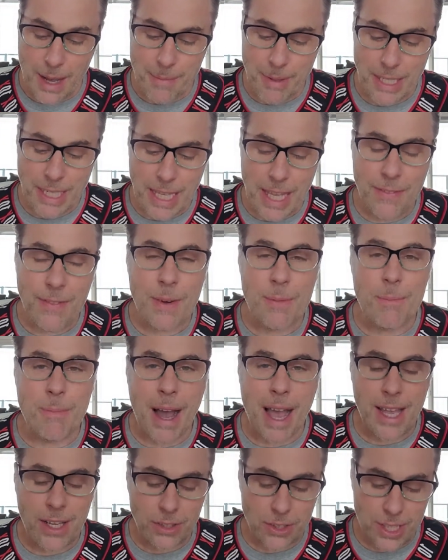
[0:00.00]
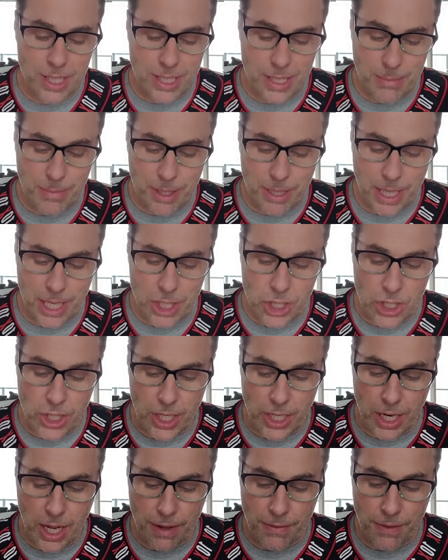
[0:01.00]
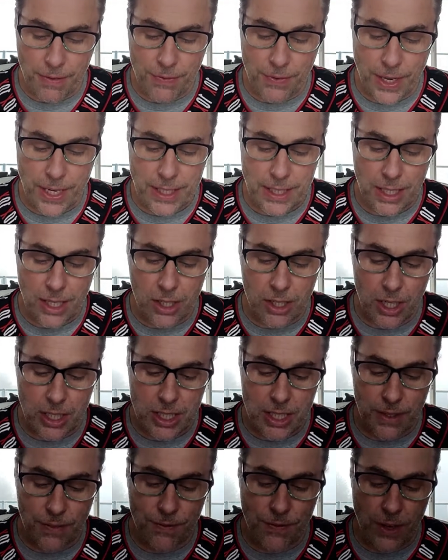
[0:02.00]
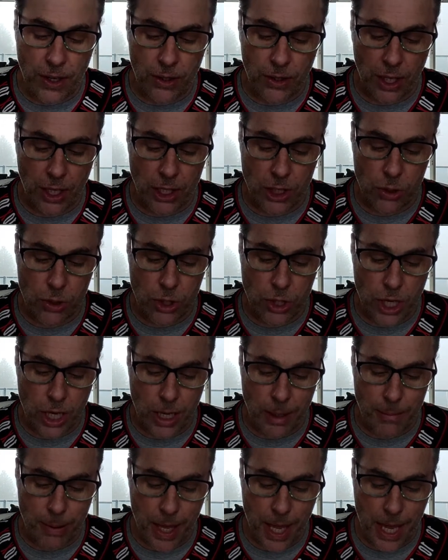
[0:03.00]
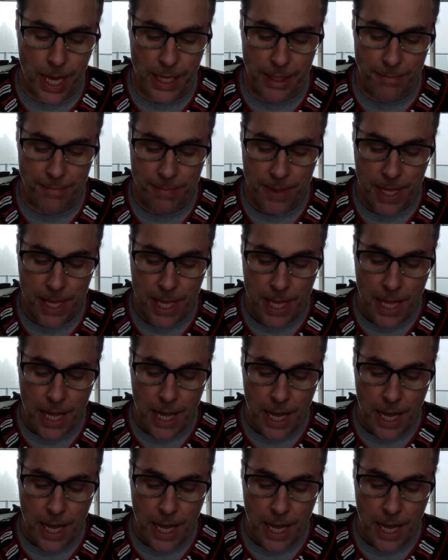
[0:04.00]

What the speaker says: And even mild stimulation of the face can cause severe and excruciating pain.